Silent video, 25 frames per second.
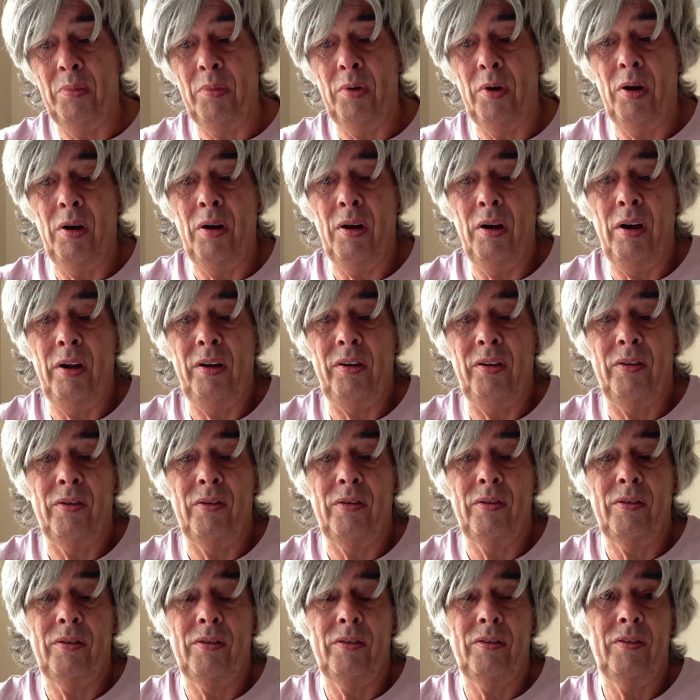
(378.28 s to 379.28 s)
I'd
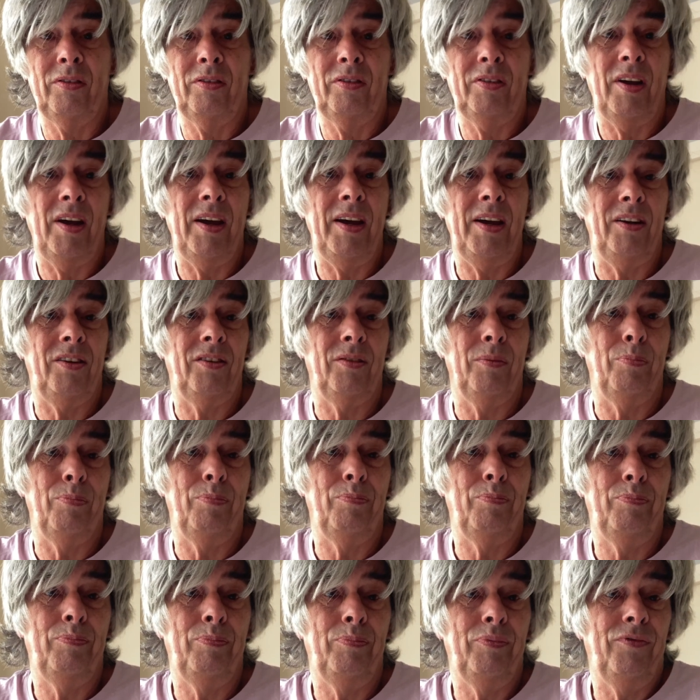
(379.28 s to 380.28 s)
say
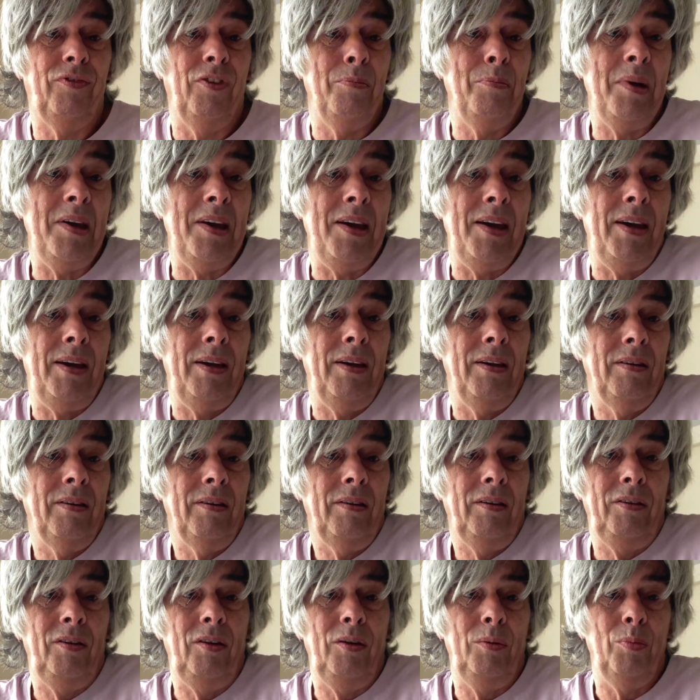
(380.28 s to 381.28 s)
for me,
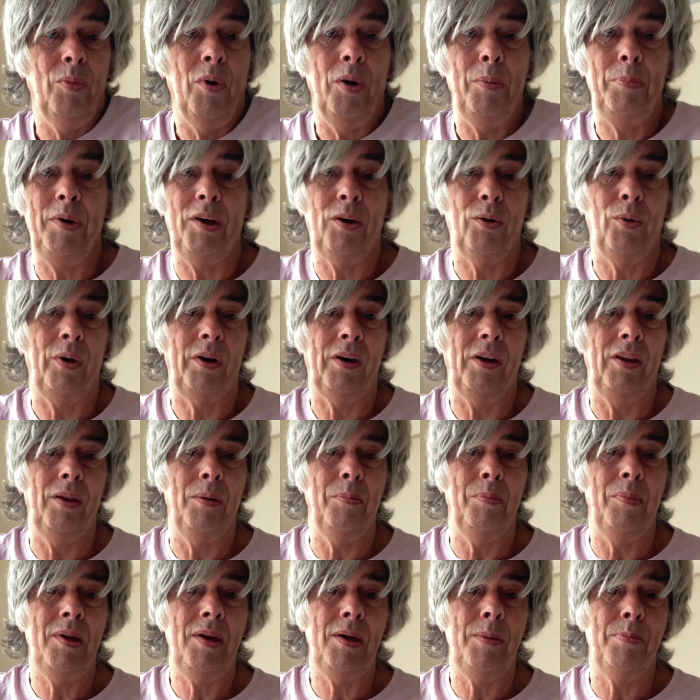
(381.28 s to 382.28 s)
you might be quicker than
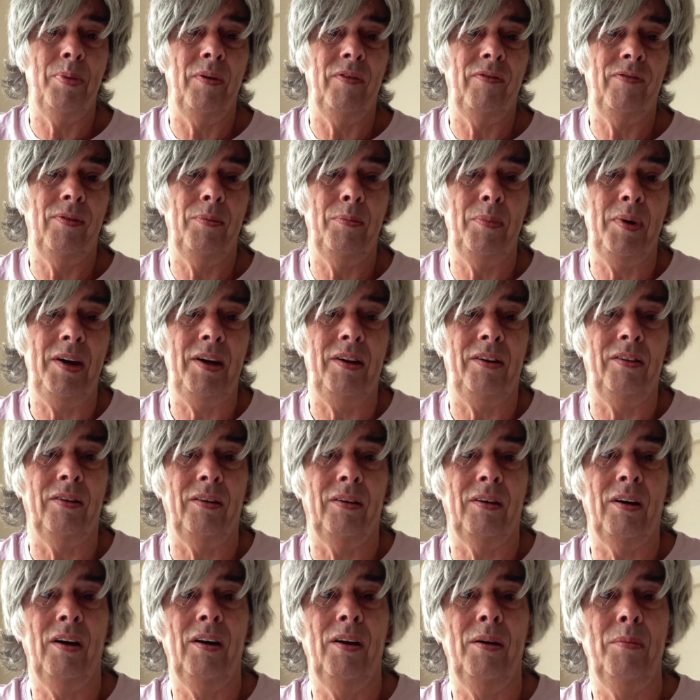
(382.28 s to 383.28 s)
me, but for me to
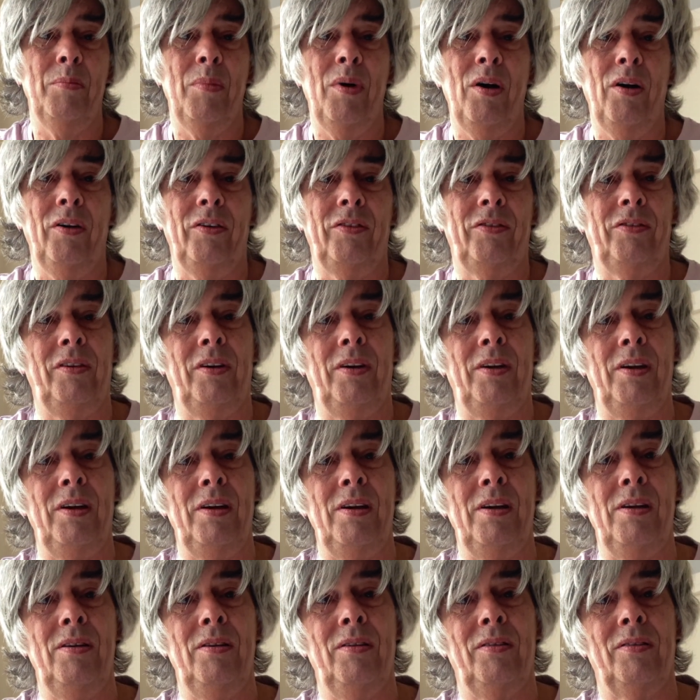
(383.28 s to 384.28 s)
kind of master
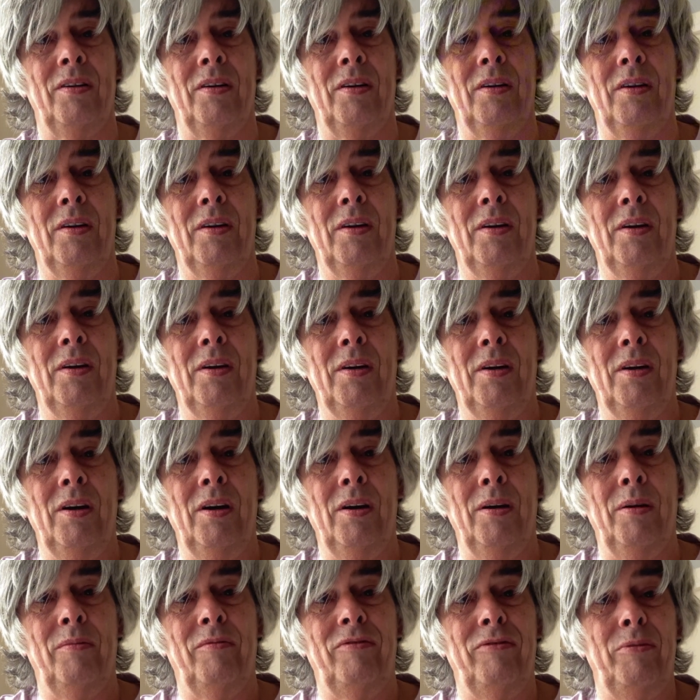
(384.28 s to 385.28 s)
these
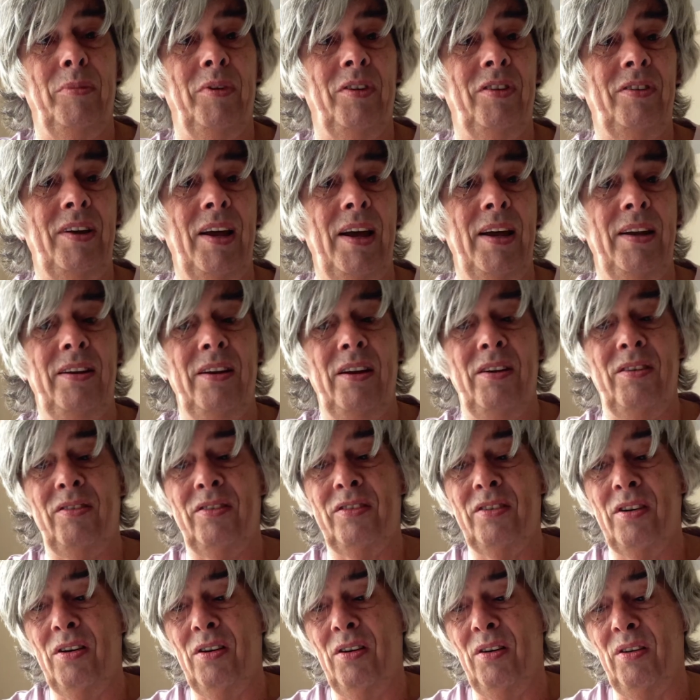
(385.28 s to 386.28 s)
from a standing
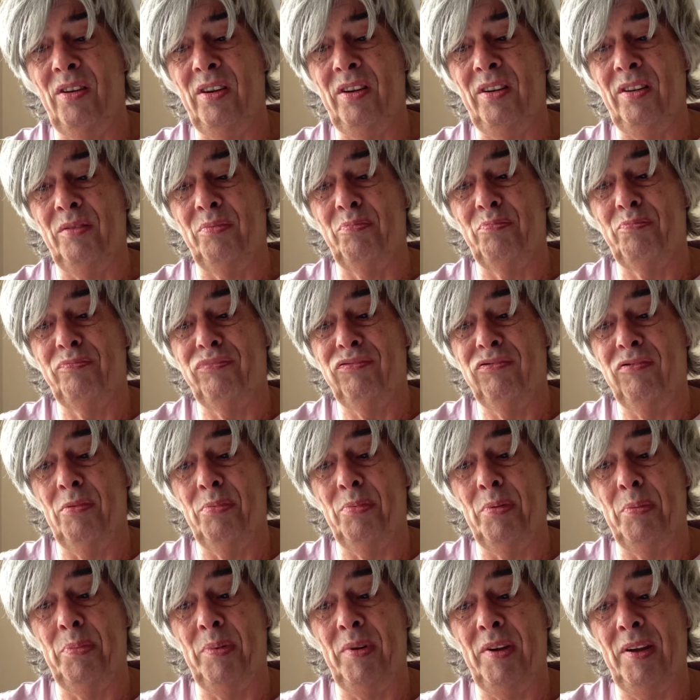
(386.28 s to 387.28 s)
start is
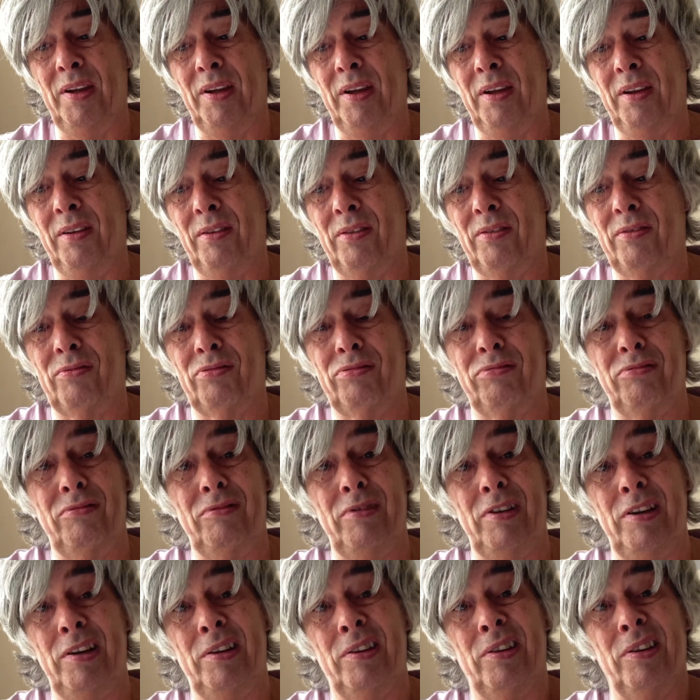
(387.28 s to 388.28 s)
probably 3
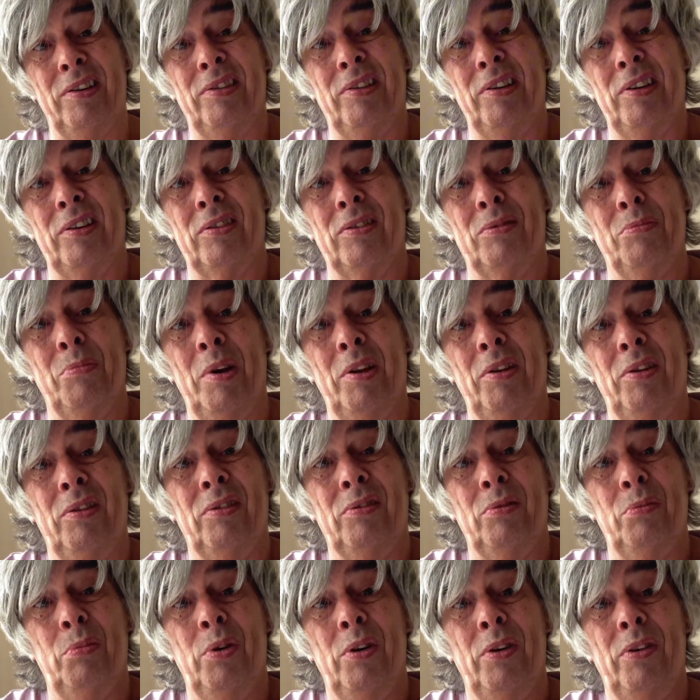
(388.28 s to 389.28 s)
to 6 months
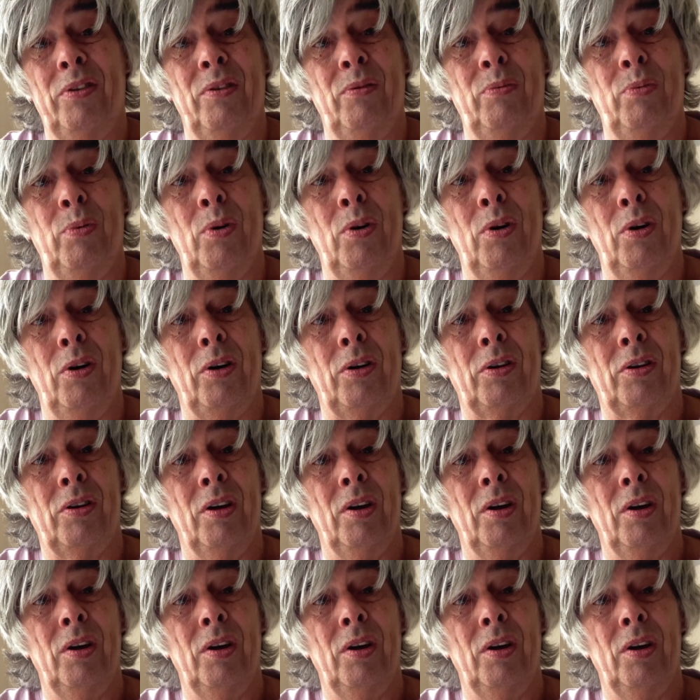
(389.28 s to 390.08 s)
worth of work.